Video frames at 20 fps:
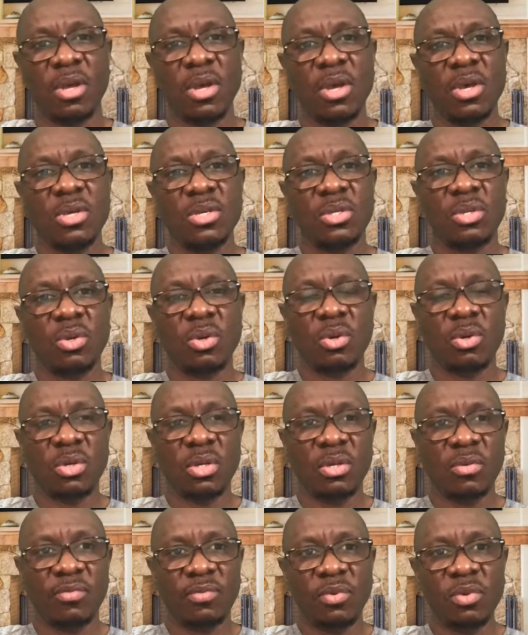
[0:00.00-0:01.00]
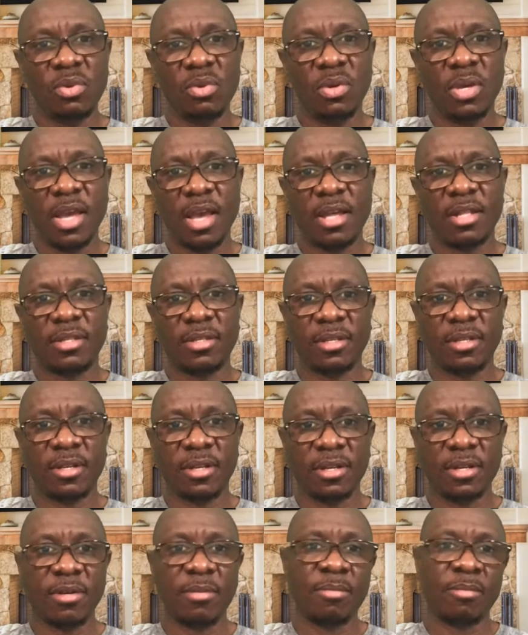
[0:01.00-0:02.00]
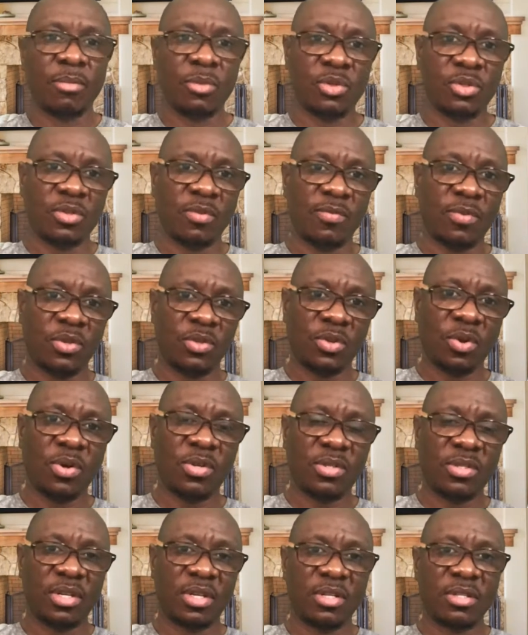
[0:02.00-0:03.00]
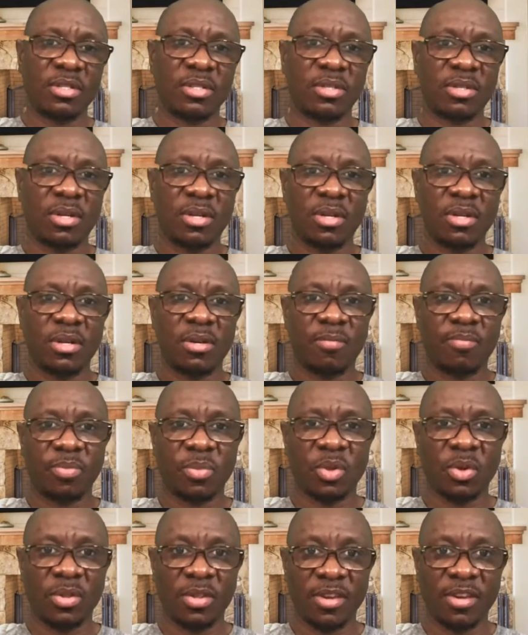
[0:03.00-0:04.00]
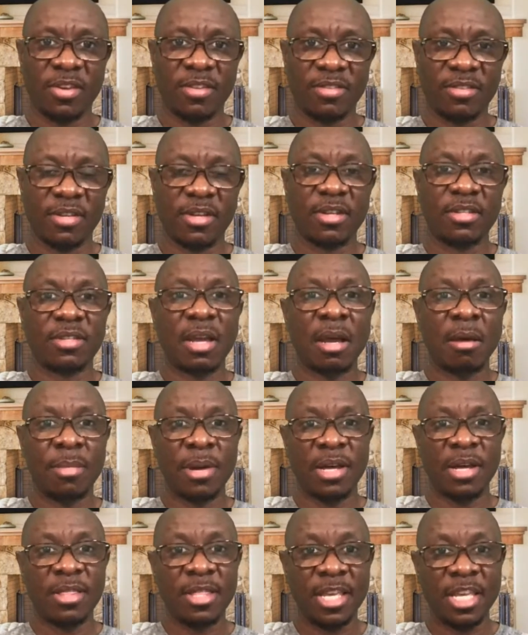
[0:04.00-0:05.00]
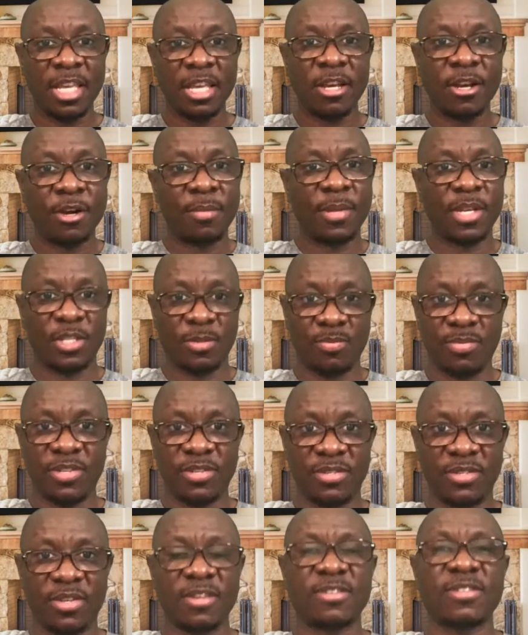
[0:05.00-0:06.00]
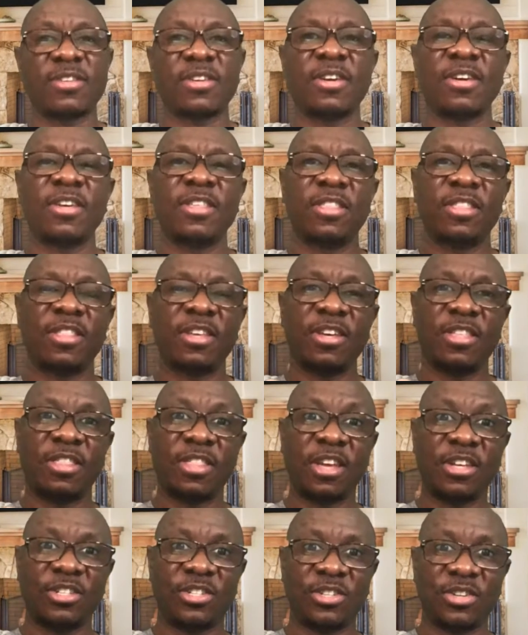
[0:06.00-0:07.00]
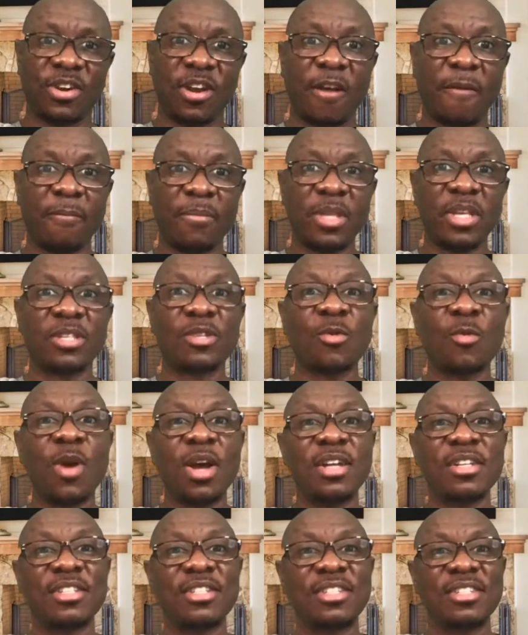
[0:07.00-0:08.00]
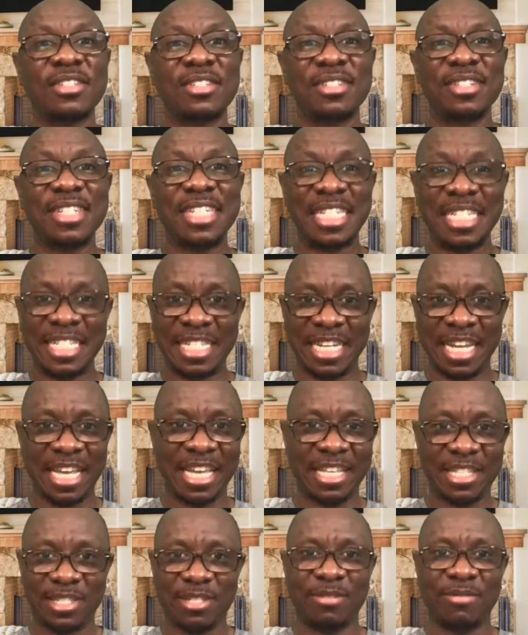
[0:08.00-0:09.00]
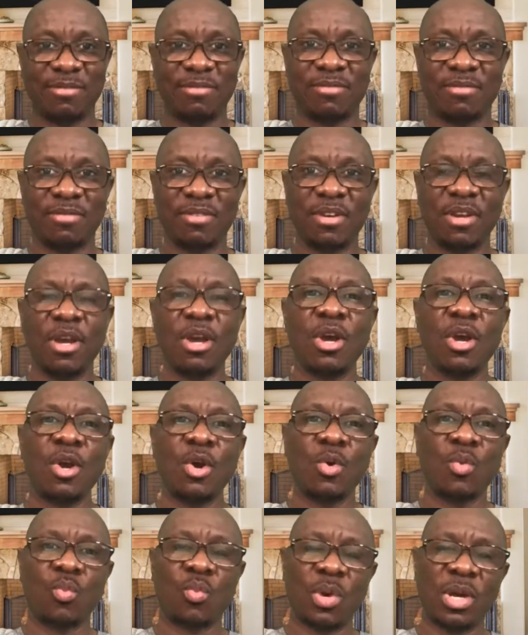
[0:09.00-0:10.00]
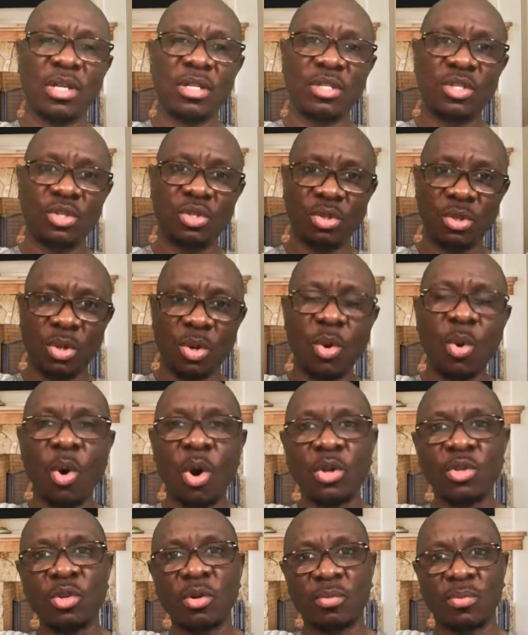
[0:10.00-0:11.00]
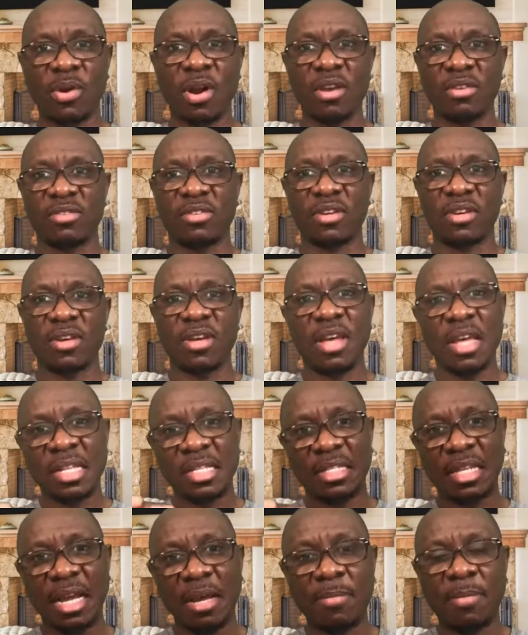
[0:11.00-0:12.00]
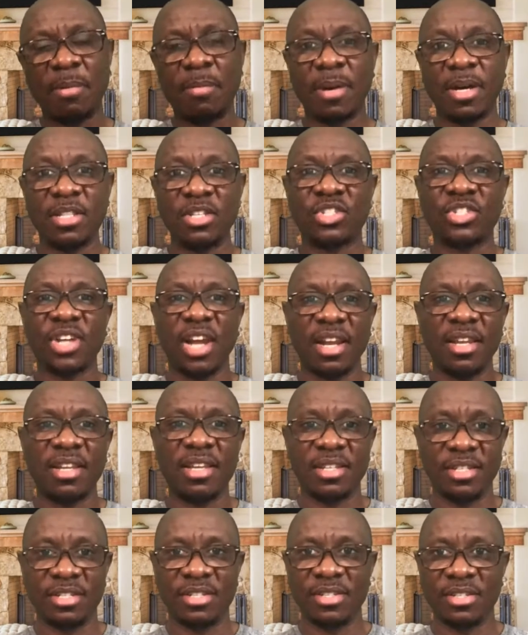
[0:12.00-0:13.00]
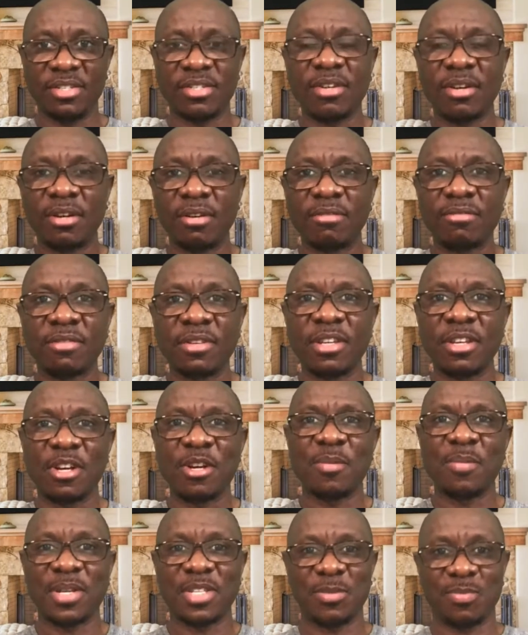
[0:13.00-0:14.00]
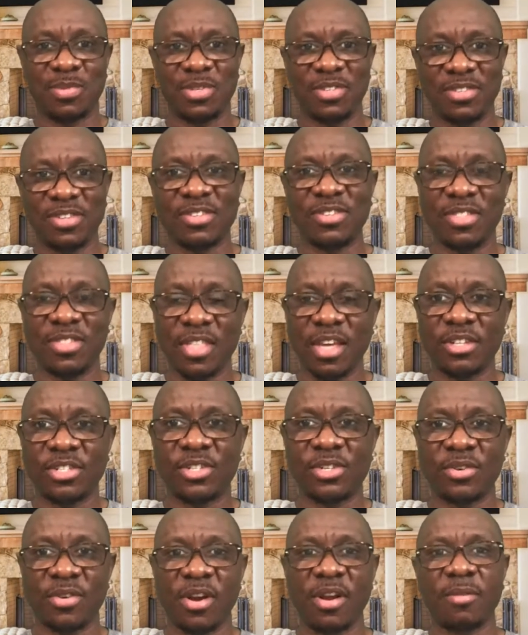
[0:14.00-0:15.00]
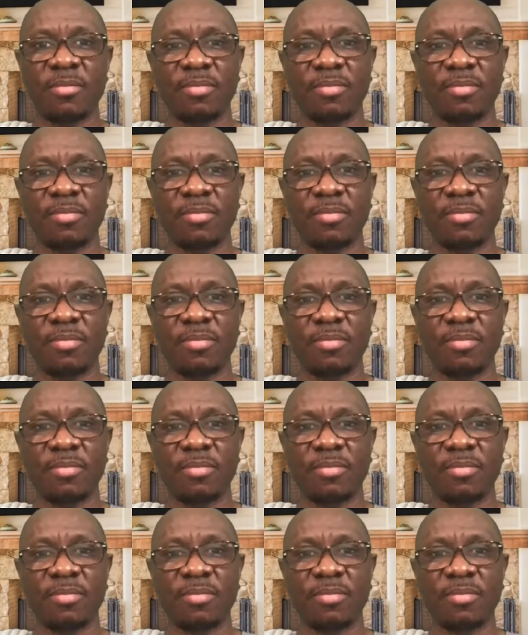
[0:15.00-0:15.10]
So if you look at most of those content on the internet about the e-commerce business in Nigeria, it's quite negative. When you go on your browser and type about the challenges of e-commerce business in Nigeria.